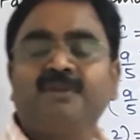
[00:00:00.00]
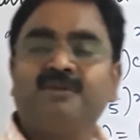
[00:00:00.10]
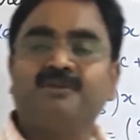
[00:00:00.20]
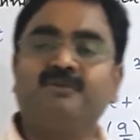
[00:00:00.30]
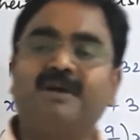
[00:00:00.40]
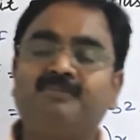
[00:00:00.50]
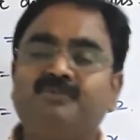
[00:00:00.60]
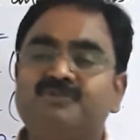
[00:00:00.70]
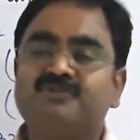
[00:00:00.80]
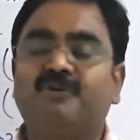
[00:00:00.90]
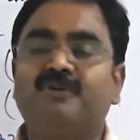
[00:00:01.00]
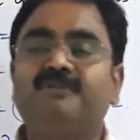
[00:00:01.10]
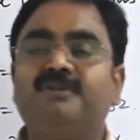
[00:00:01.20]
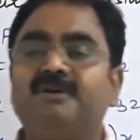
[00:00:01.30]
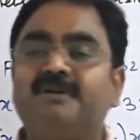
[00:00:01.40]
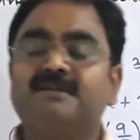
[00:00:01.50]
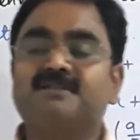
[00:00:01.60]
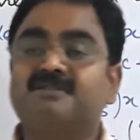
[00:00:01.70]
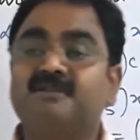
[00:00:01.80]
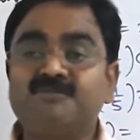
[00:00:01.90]
you have to solve the
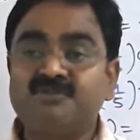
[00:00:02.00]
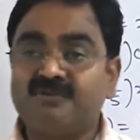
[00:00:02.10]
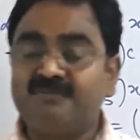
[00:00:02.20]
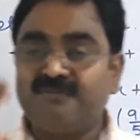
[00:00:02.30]
sums of